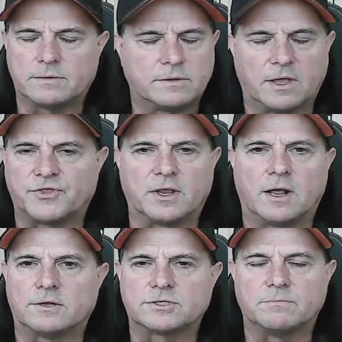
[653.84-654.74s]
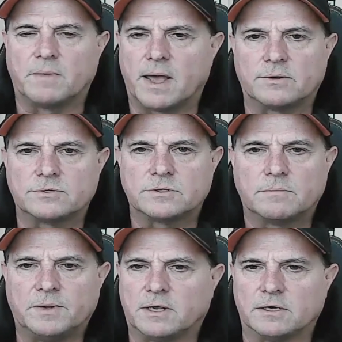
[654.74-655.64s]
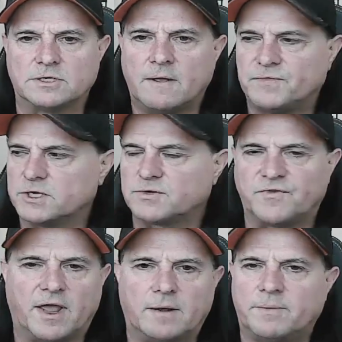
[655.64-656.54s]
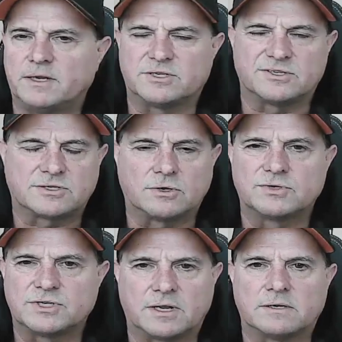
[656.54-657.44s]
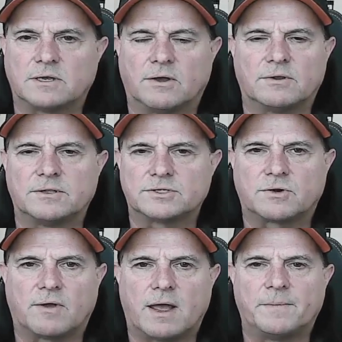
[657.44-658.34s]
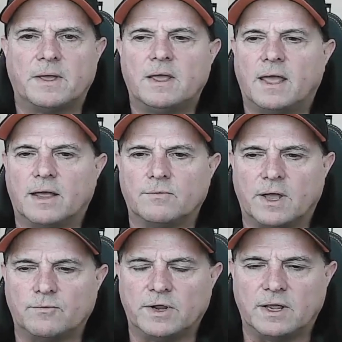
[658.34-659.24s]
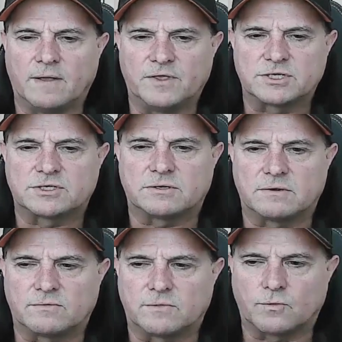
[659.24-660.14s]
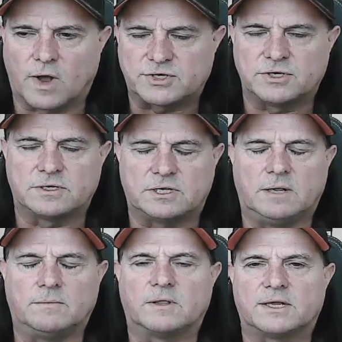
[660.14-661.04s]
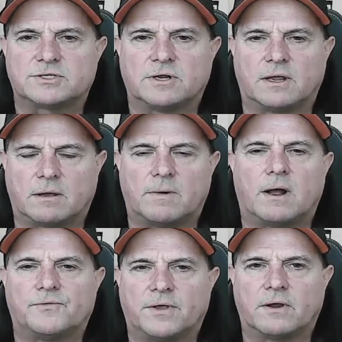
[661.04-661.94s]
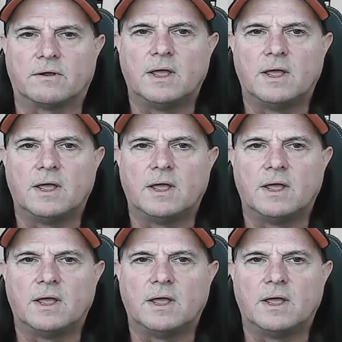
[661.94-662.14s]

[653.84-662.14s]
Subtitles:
nothing else matters because this fan base is so sick and tired of this crap. And this watching the team last night come out there